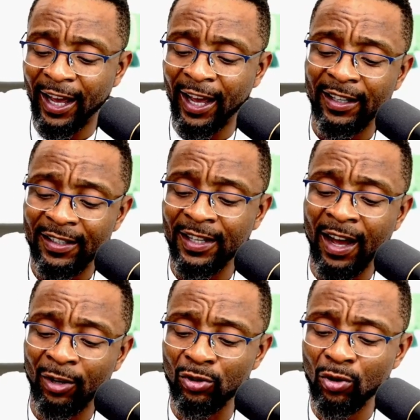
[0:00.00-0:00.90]

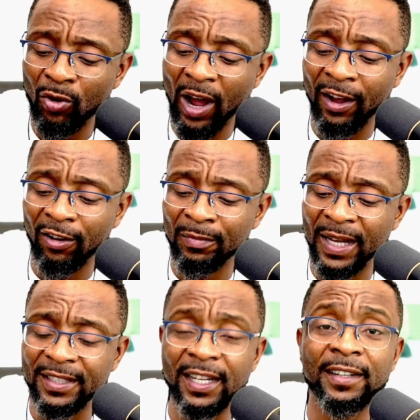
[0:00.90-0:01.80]
South local
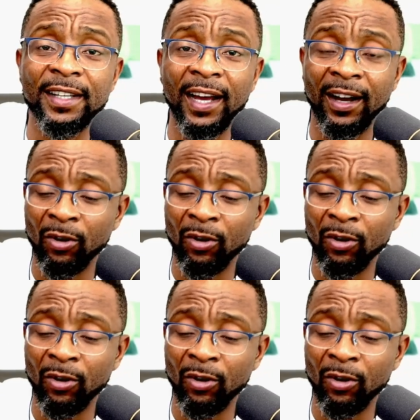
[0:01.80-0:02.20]
government area,